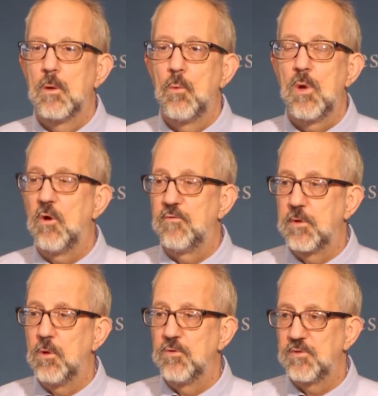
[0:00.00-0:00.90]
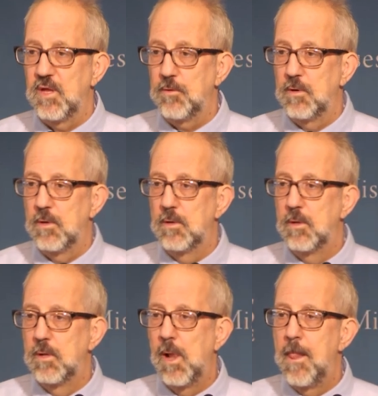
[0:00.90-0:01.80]
went off the gold standard,
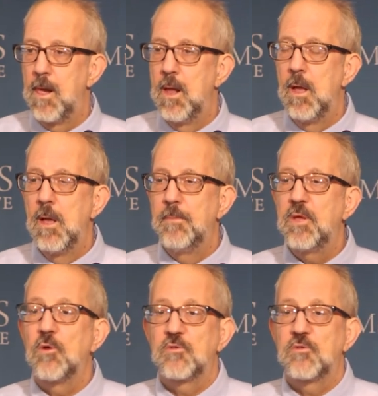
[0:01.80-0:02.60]
because